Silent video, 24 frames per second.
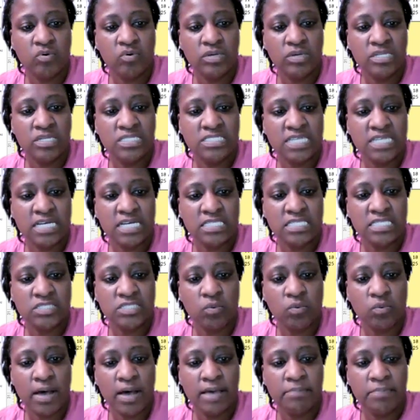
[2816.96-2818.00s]
I'm going to
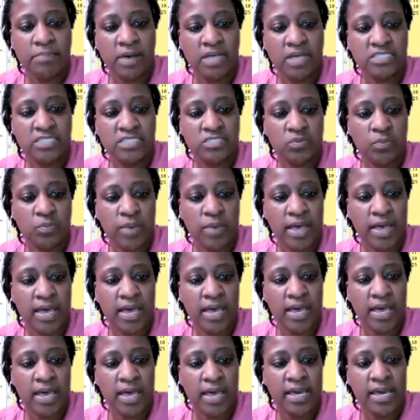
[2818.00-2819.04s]
take the white box
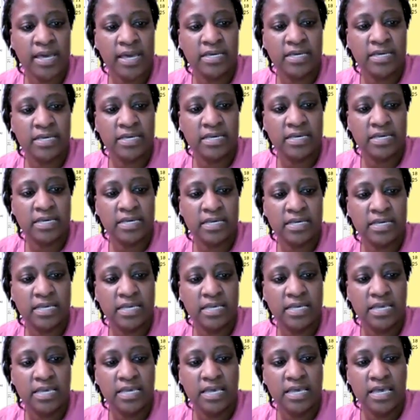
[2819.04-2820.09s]
away.
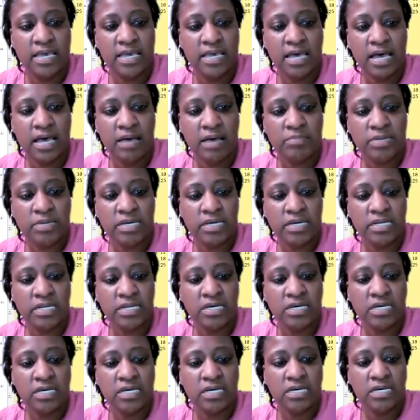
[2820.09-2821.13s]
I'm
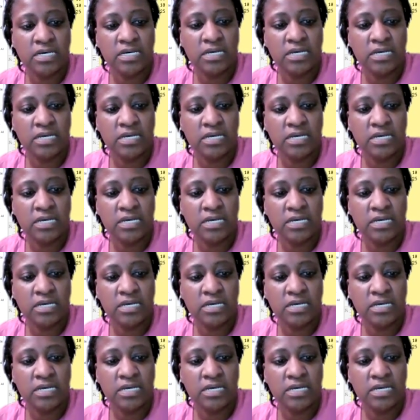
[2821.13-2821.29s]
going